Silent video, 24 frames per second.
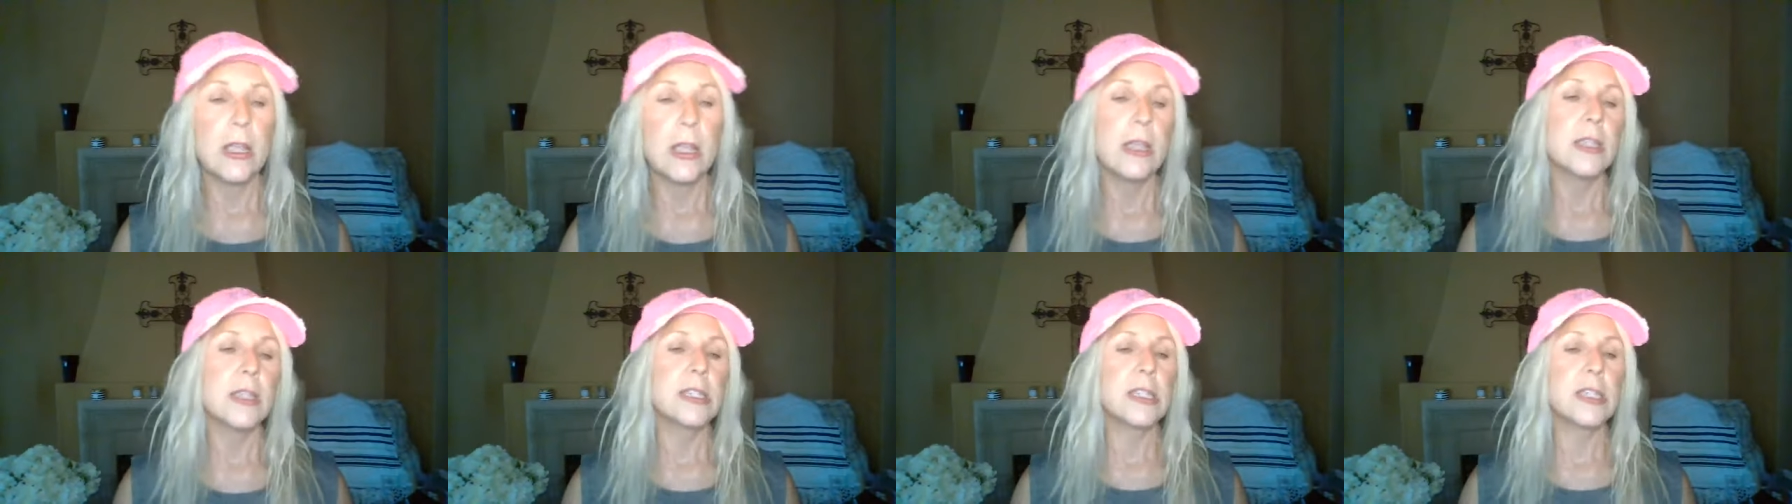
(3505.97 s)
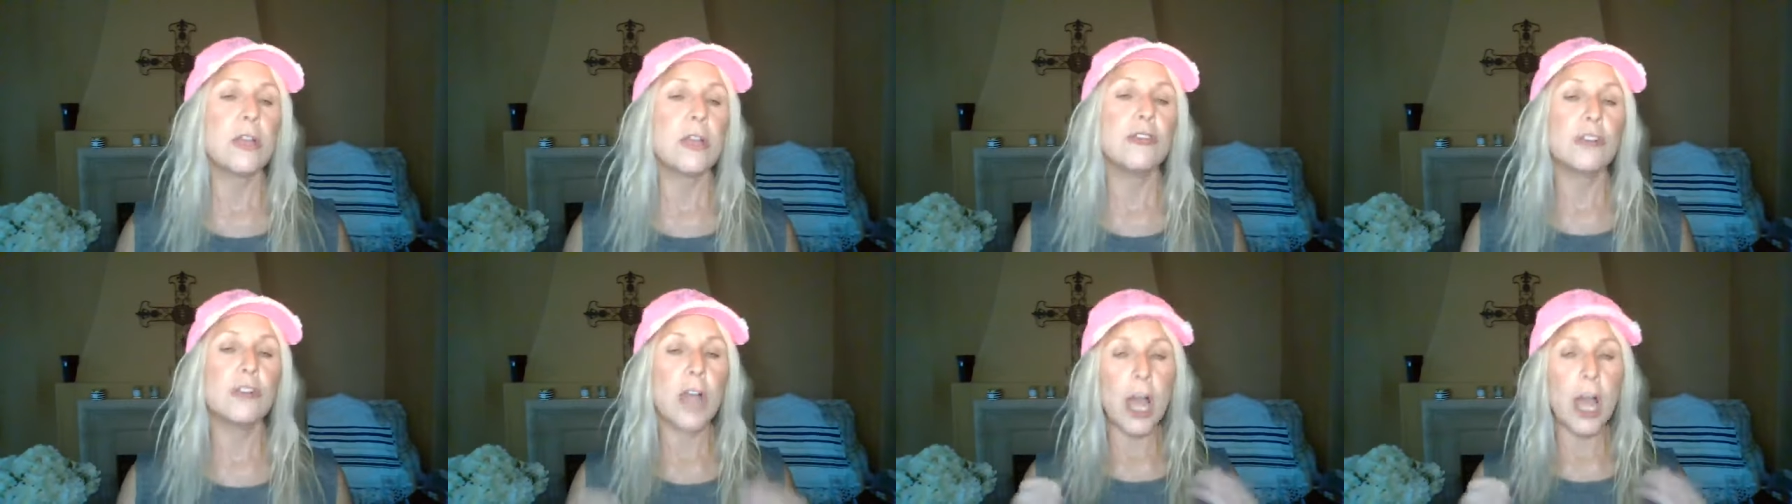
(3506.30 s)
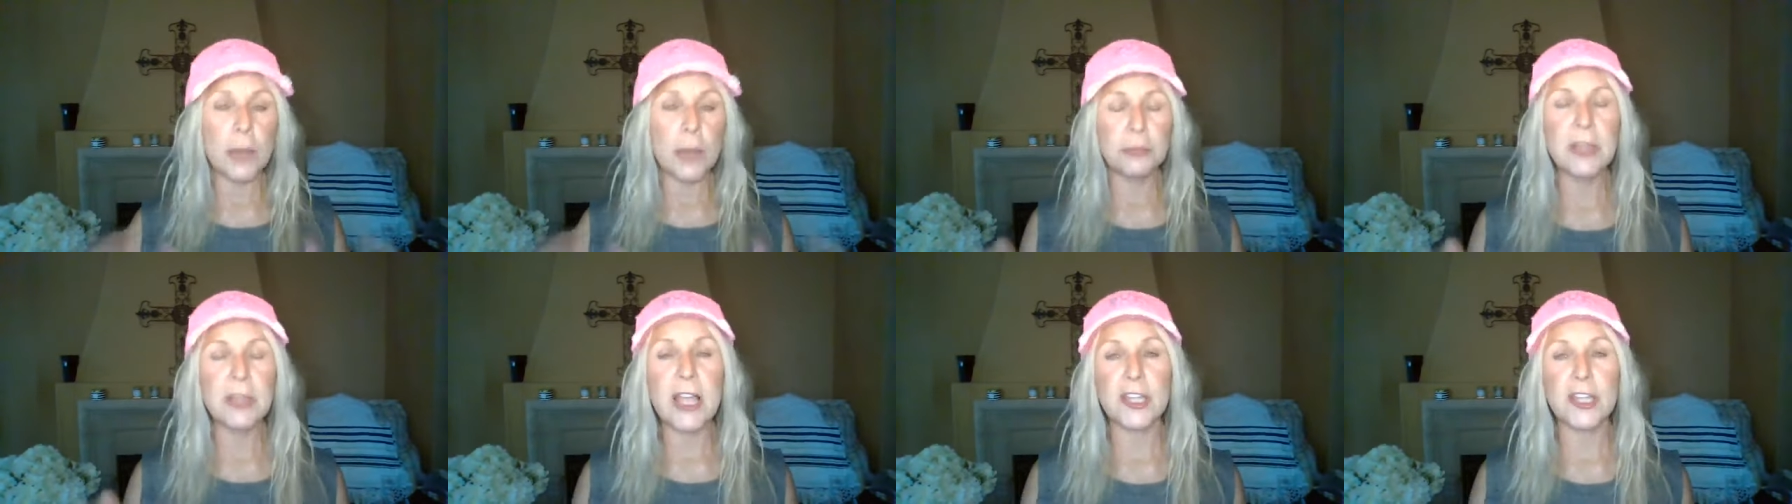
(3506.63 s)
So
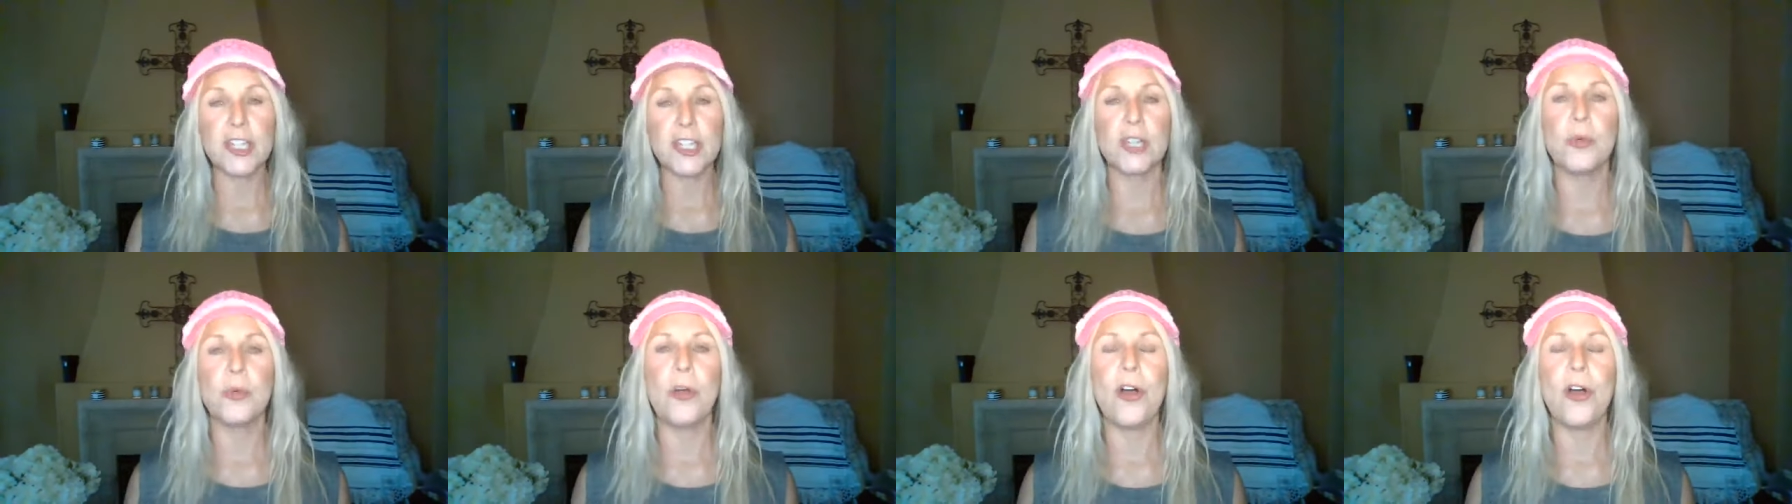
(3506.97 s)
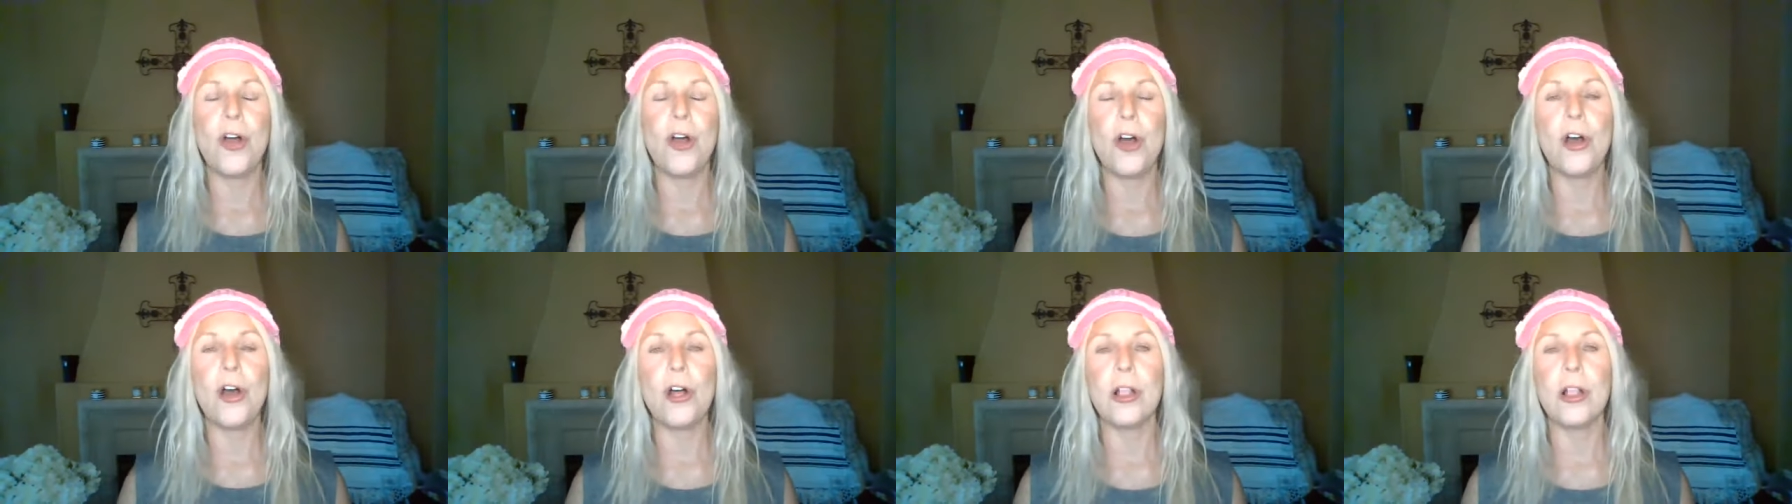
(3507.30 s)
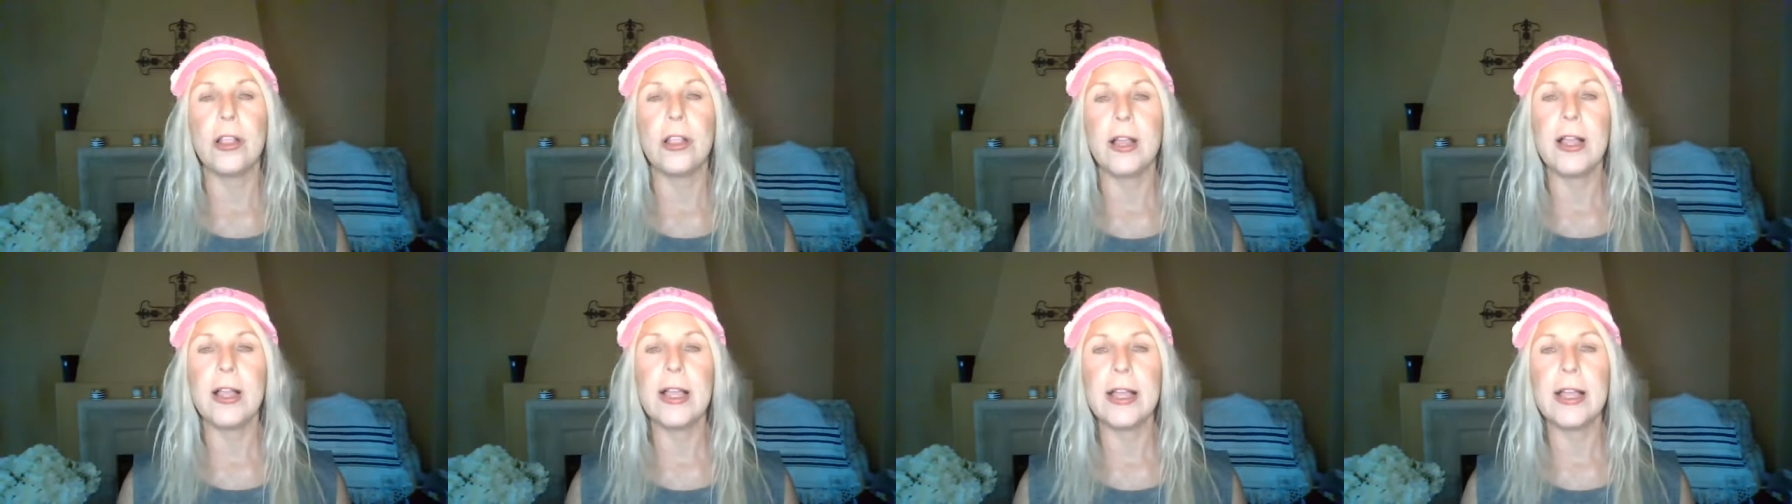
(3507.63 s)
God bless you all.